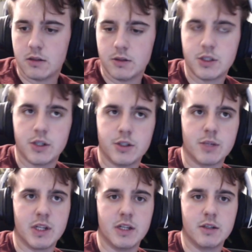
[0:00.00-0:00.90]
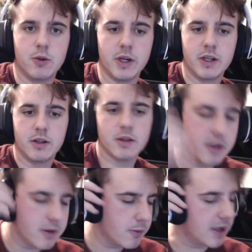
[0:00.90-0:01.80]
So something quick
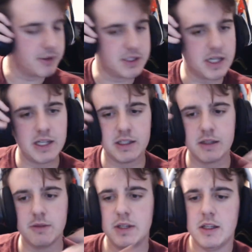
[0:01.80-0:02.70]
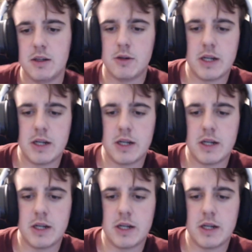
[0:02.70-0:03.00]
while I was editing the video,